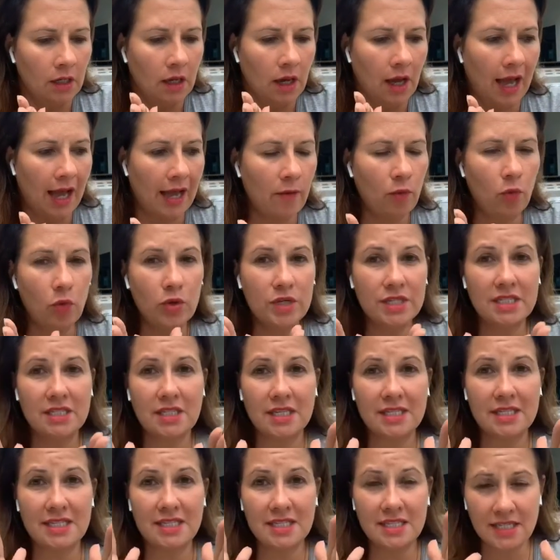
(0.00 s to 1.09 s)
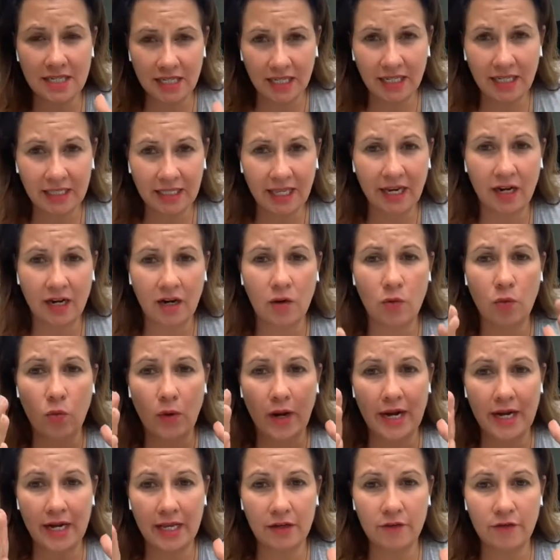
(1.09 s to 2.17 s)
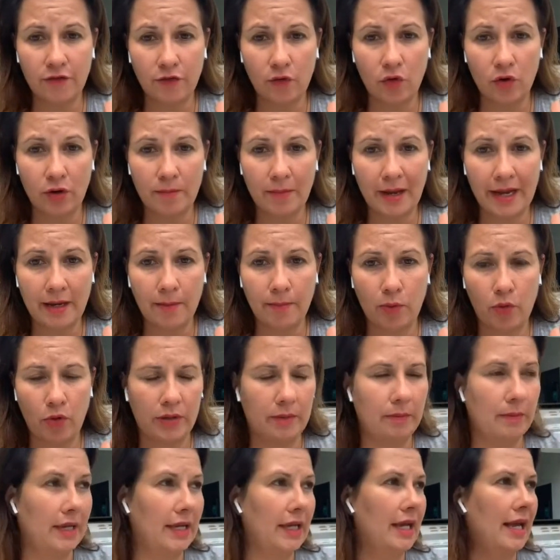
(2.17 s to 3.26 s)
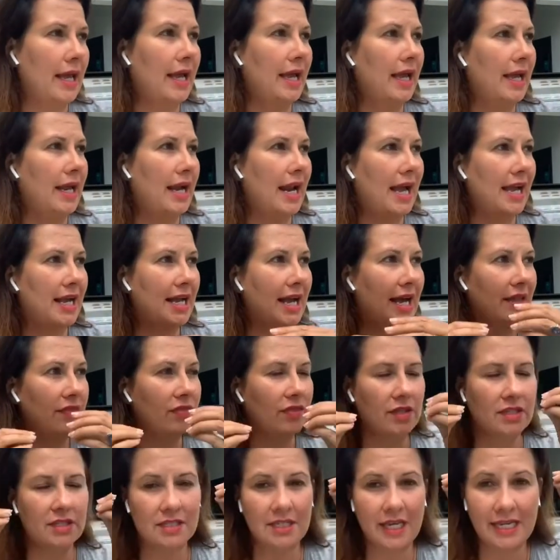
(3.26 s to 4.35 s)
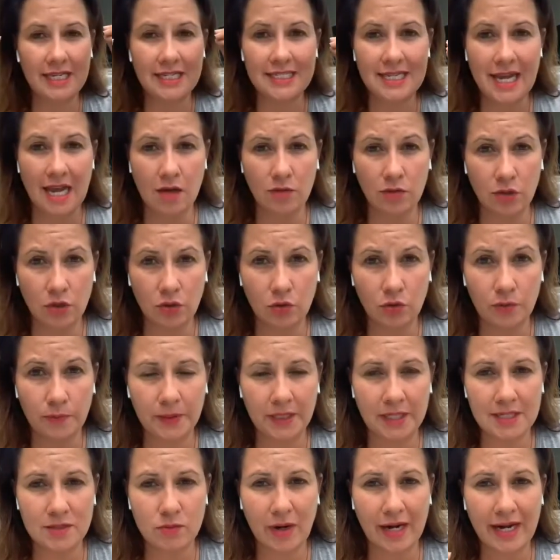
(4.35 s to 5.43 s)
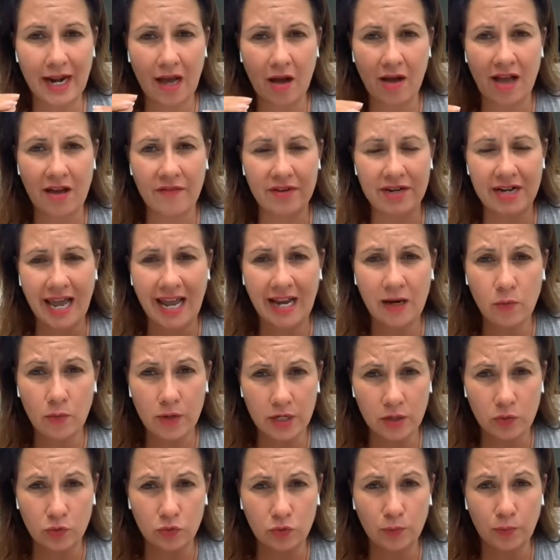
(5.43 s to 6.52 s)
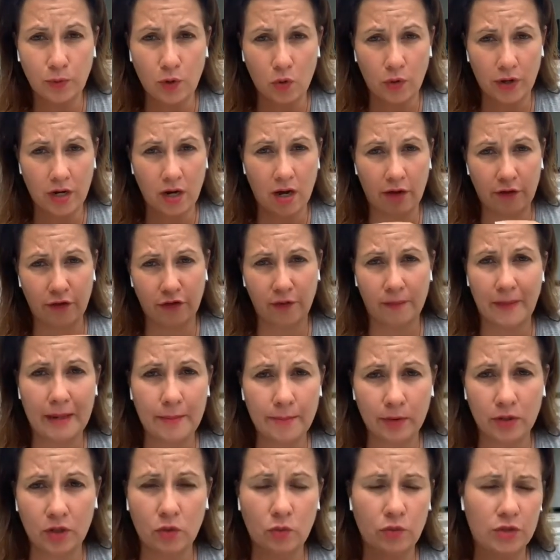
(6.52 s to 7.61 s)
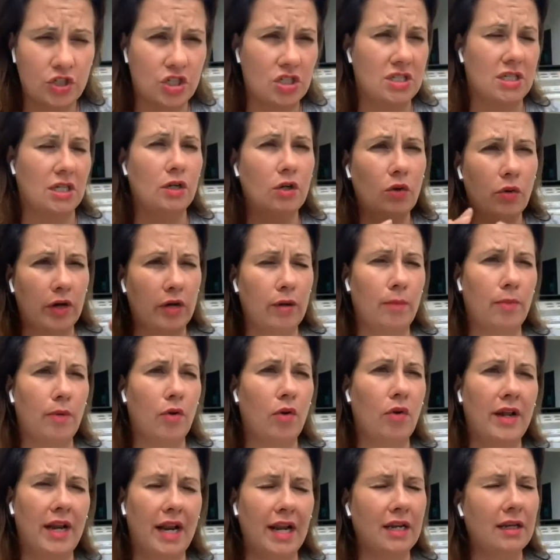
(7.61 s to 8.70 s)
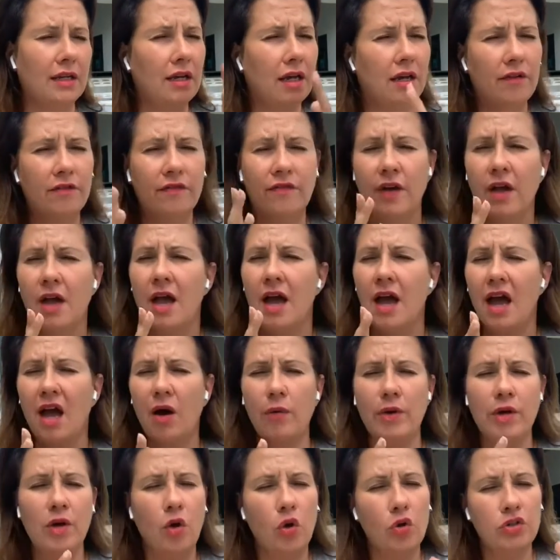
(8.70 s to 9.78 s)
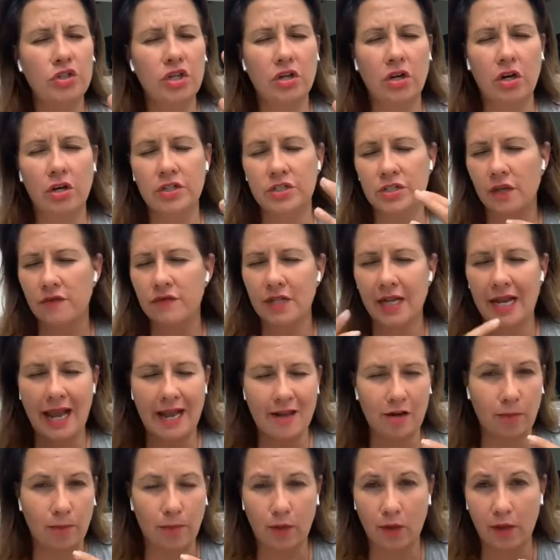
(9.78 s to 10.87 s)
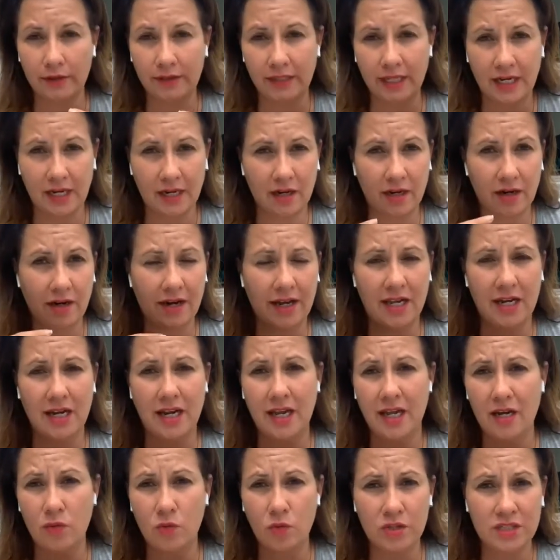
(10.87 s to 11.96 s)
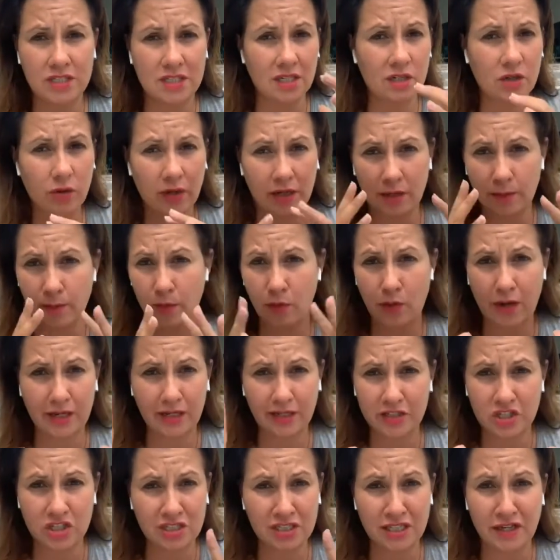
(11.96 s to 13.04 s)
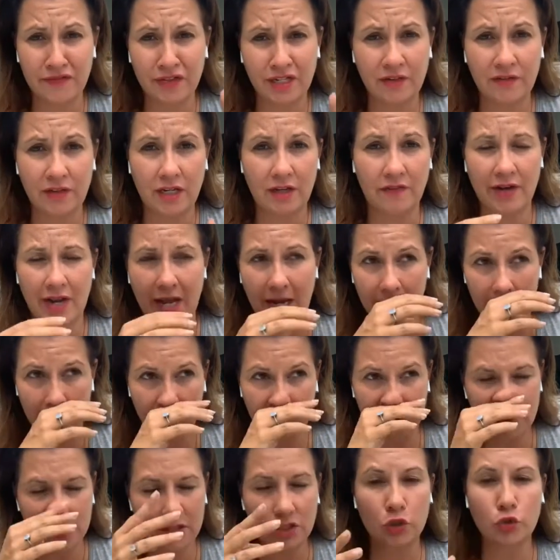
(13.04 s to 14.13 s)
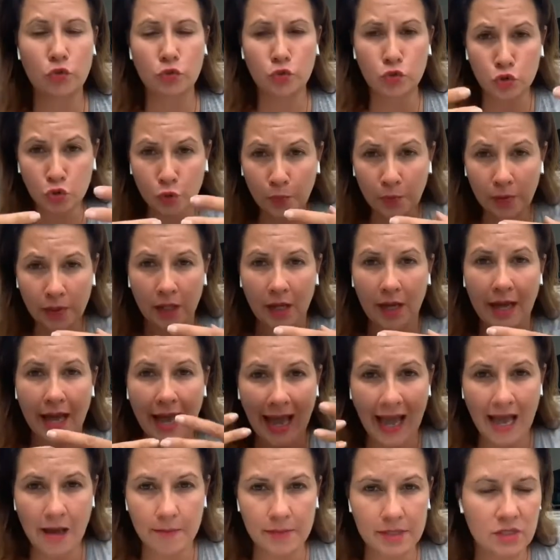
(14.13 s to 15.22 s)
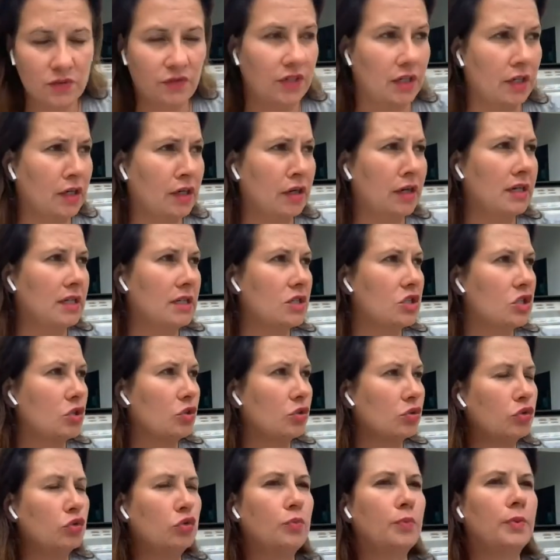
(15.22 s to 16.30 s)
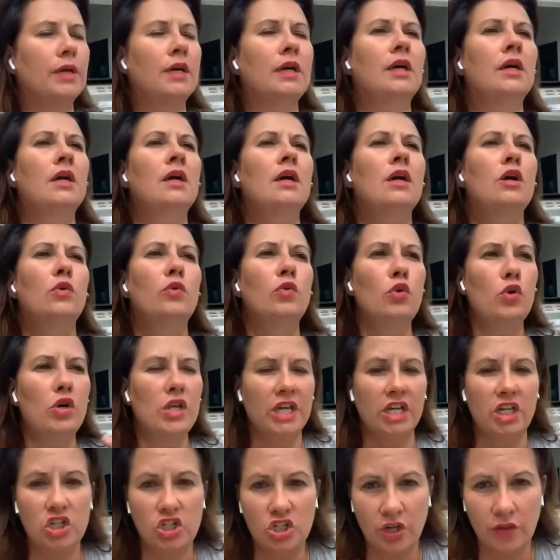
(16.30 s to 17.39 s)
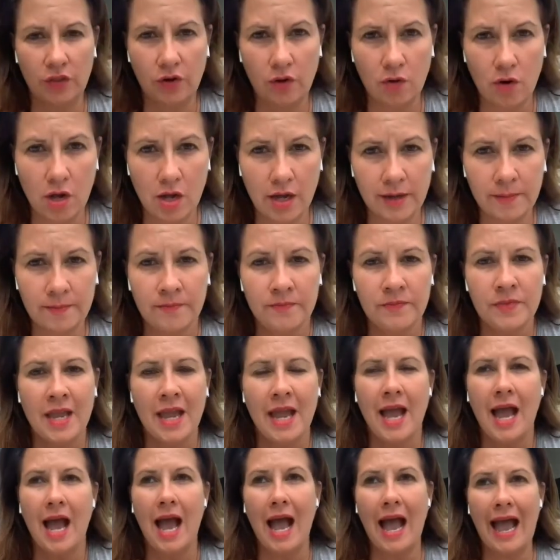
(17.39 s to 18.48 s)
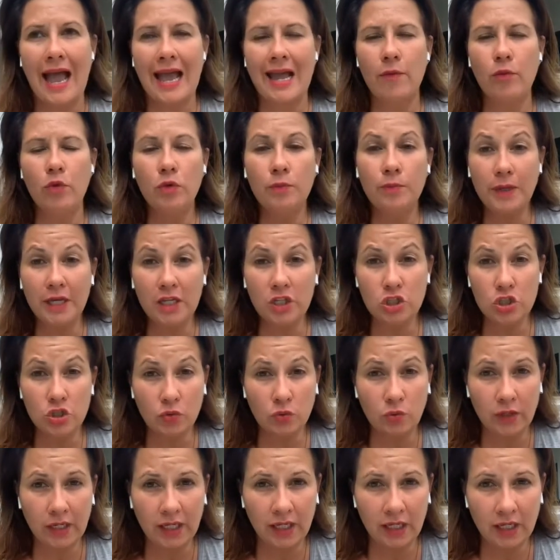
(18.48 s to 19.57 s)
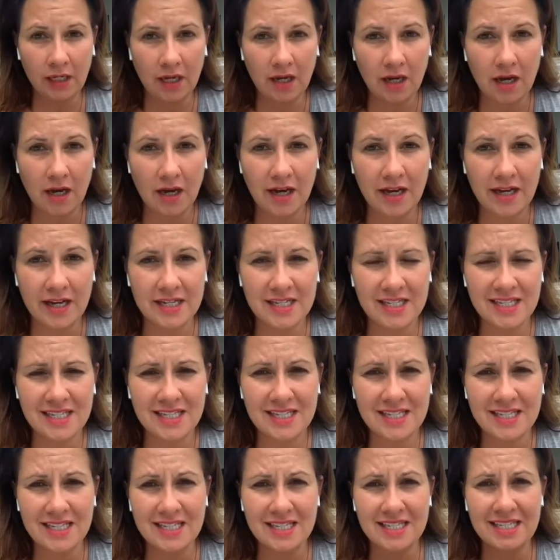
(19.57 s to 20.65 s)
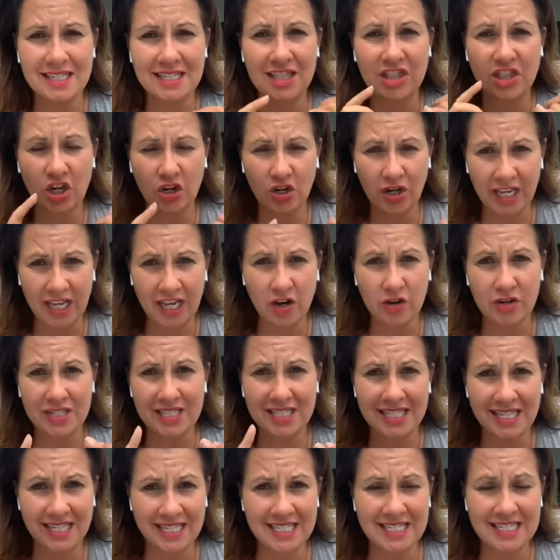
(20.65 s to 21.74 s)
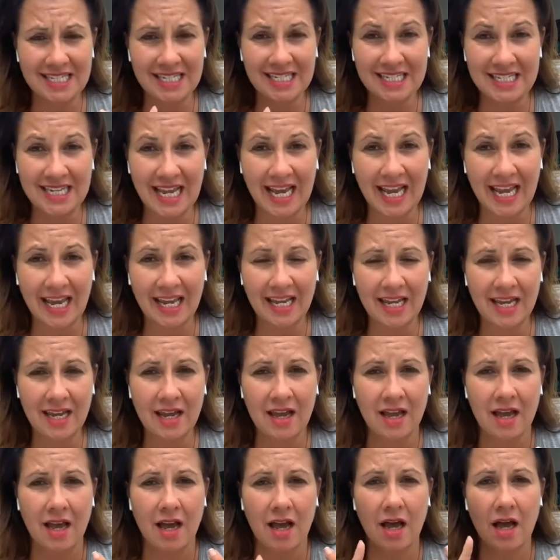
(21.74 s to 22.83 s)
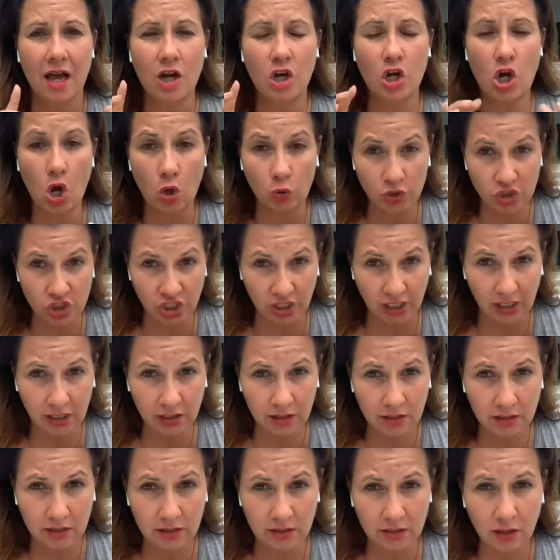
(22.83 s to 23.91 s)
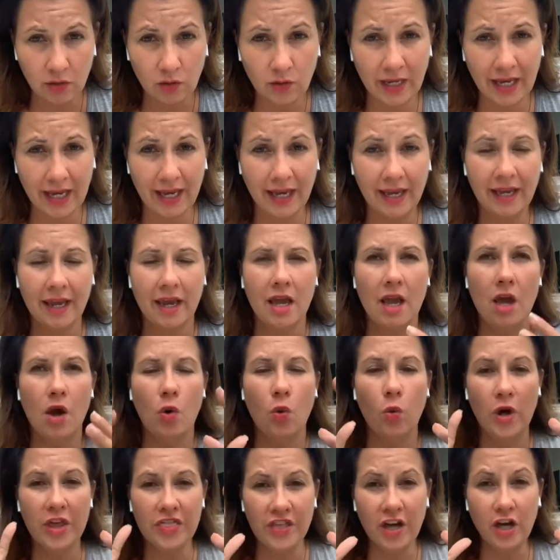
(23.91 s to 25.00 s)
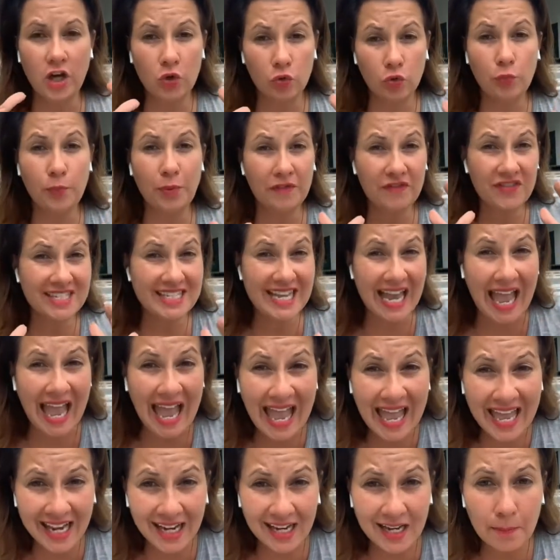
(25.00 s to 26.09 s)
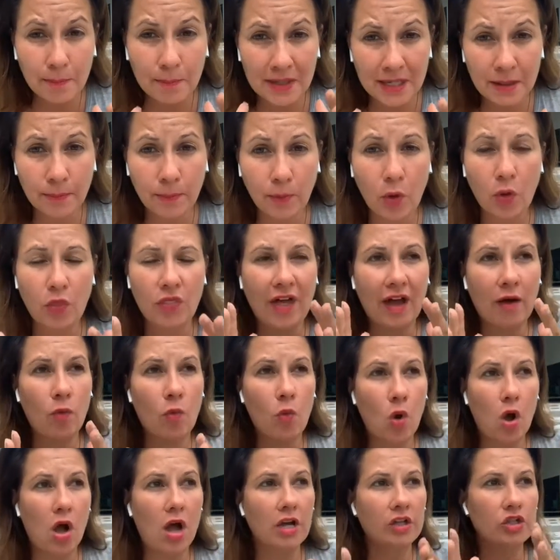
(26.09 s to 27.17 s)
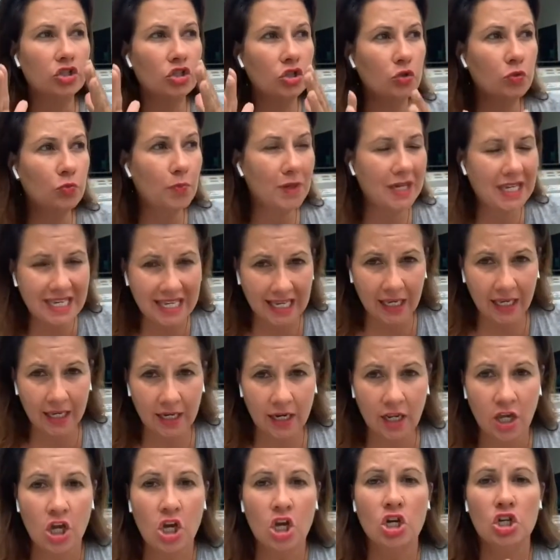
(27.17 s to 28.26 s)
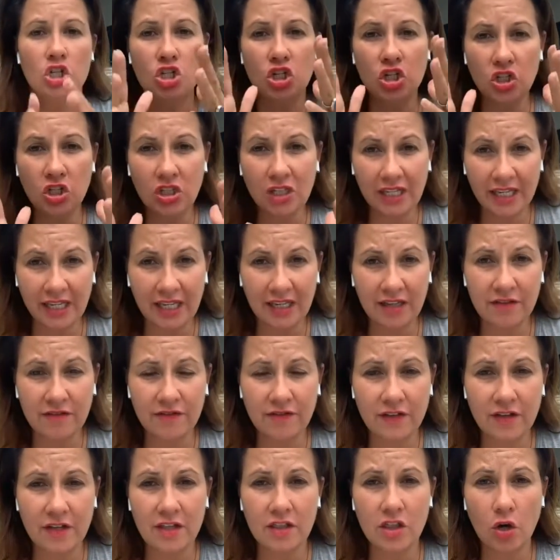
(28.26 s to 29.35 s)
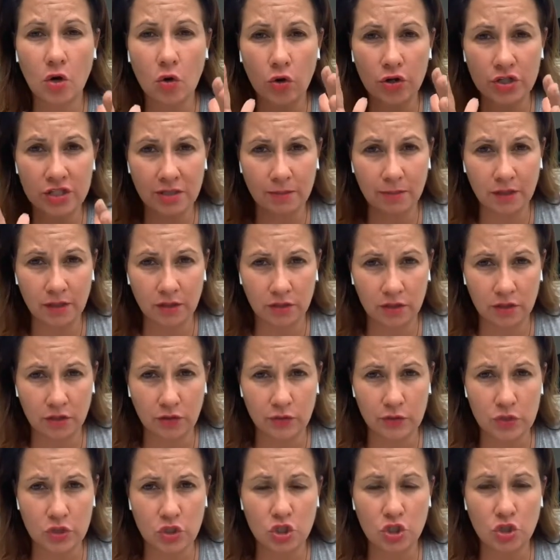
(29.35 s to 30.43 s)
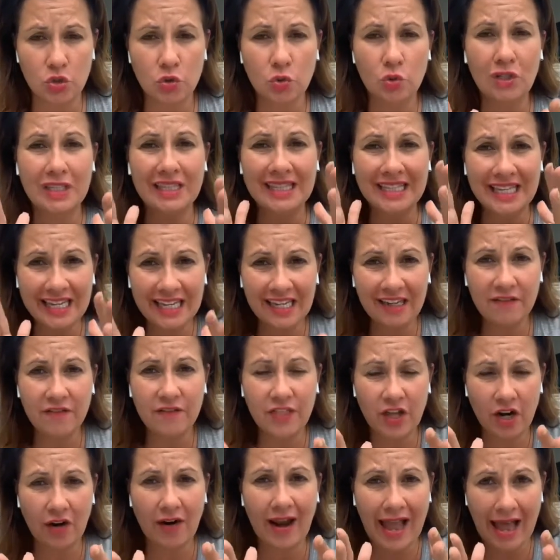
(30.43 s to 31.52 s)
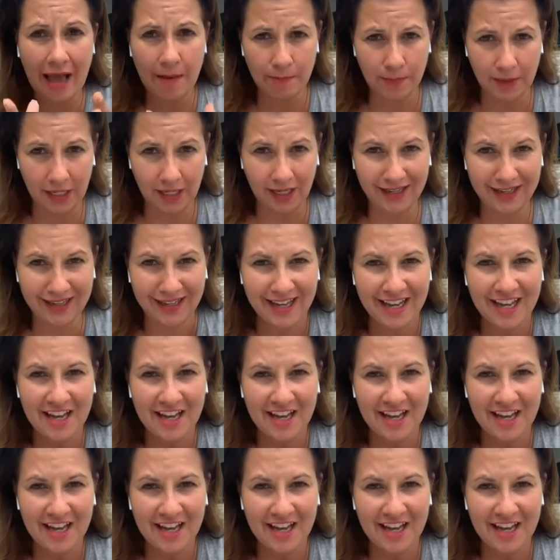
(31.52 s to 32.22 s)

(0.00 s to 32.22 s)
I was sitting there waiting for my appointment, and I got this psych download because right now I have a nine-week group going on for my book, which is incredible, and I love how we hold ourselves accountable on there and and it's incredible i just love it love it love it i love this group atmosphere and this group rooting each other on i will be doing a 30 or 60 day coaching okay with a group of 10 people that want to begin to live the course in miracles to live their happy